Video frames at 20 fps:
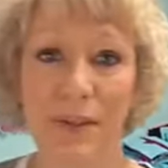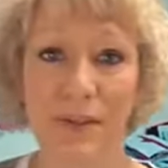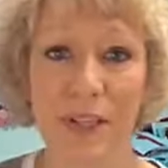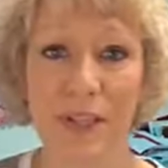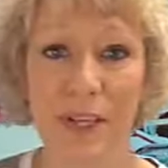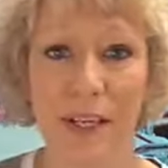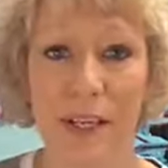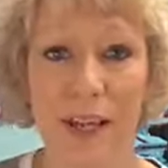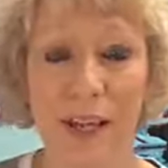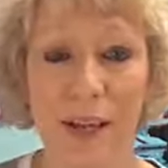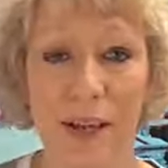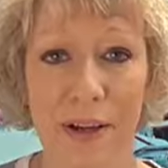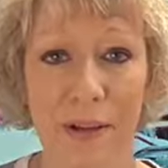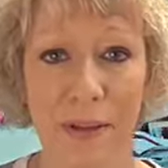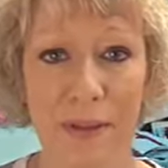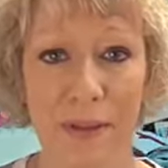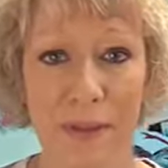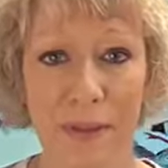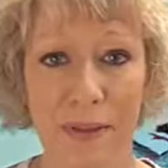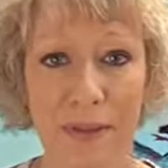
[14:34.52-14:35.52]
check
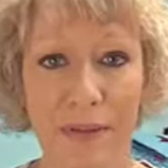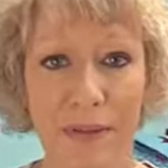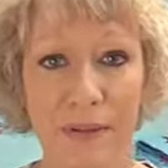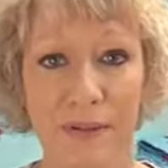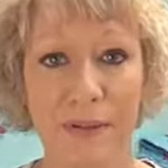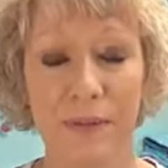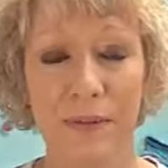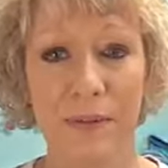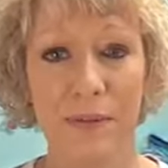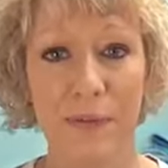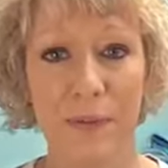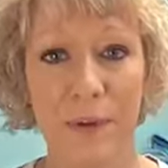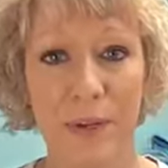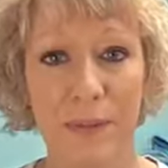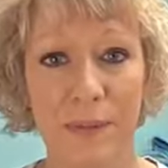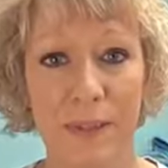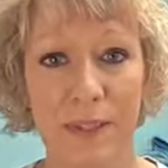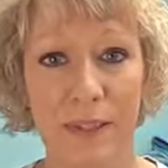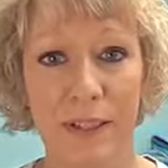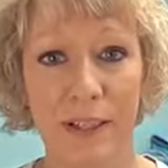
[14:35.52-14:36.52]
out the
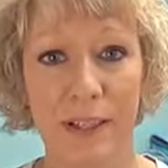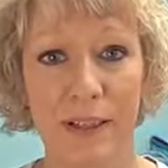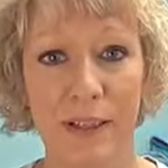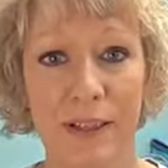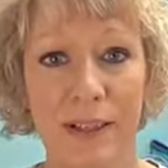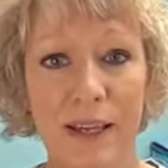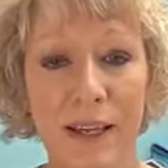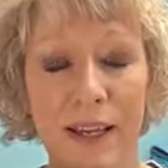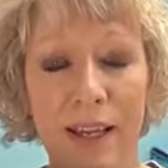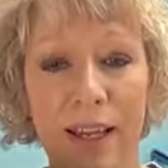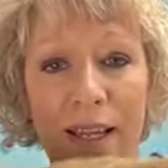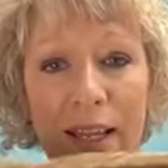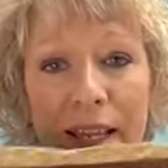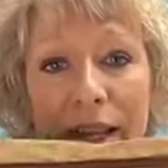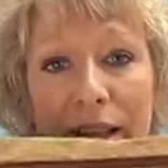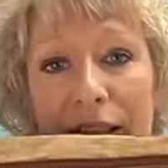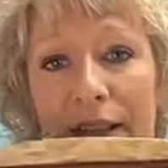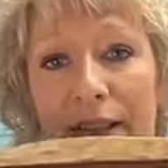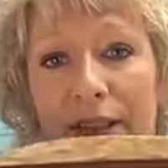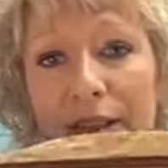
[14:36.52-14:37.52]
website,
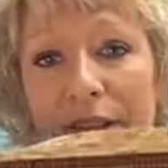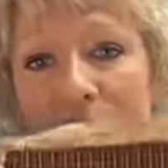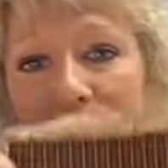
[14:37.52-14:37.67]
and you